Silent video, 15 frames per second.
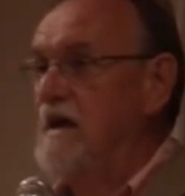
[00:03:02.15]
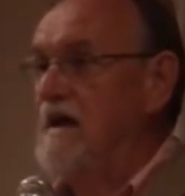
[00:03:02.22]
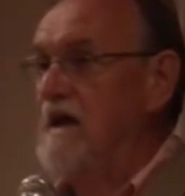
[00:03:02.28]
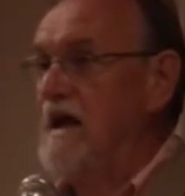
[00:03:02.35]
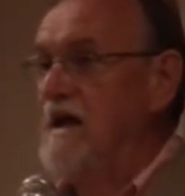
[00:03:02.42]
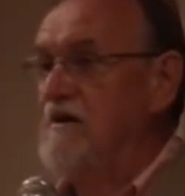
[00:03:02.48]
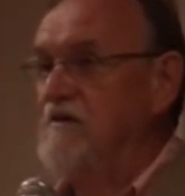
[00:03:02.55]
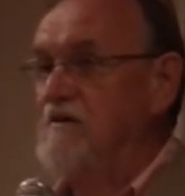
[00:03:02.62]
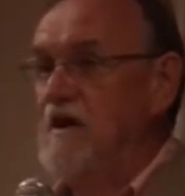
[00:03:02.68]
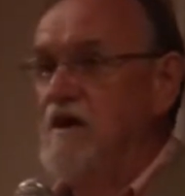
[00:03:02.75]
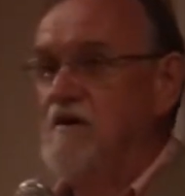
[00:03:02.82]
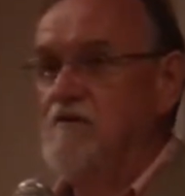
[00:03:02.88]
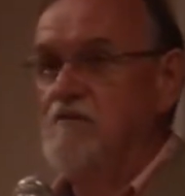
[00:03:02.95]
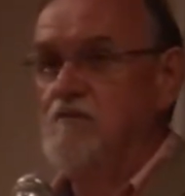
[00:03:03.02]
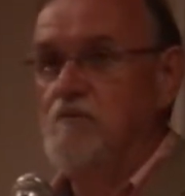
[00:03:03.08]
And I
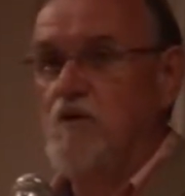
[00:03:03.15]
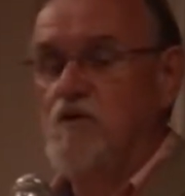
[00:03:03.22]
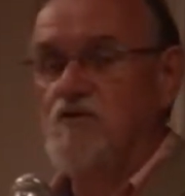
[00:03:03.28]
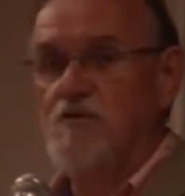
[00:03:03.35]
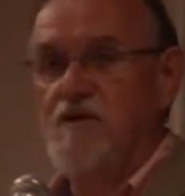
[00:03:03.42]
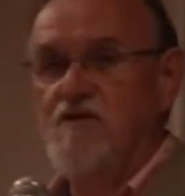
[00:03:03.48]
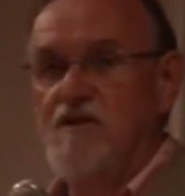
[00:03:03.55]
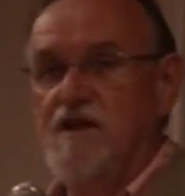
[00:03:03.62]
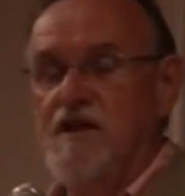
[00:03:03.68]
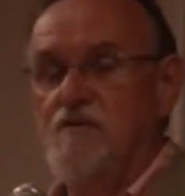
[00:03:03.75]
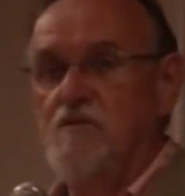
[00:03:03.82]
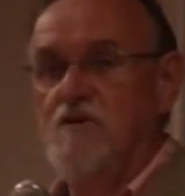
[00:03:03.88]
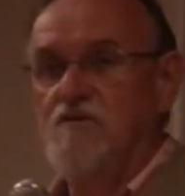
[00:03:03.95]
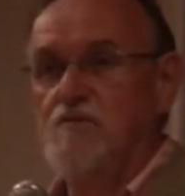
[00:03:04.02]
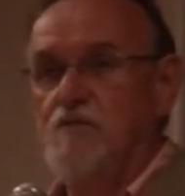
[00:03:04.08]
most recently
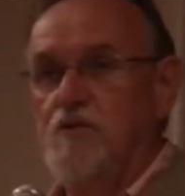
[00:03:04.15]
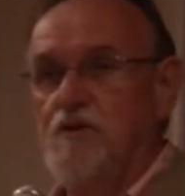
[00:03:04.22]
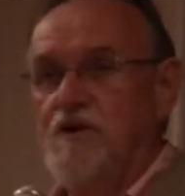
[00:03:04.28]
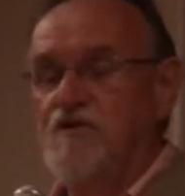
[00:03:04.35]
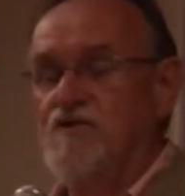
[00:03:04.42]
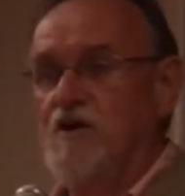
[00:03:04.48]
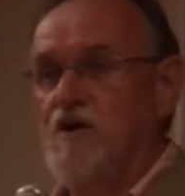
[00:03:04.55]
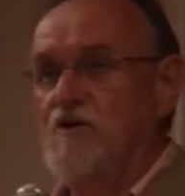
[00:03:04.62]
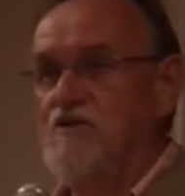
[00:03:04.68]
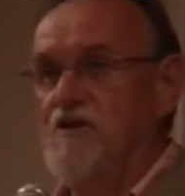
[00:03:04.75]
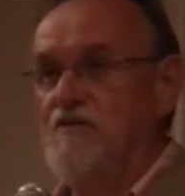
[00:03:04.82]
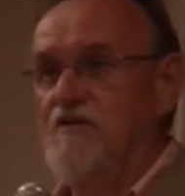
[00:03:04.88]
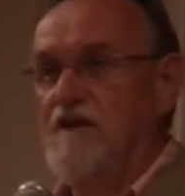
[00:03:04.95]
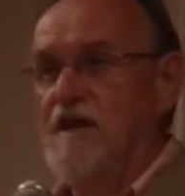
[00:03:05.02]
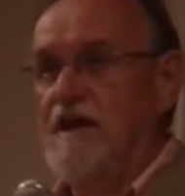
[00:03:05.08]
was put in charge
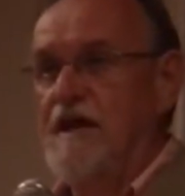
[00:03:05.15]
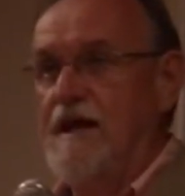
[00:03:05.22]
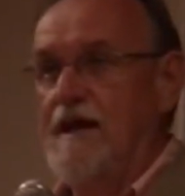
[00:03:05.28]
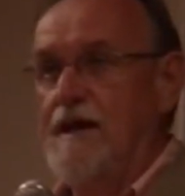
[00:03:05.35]
of the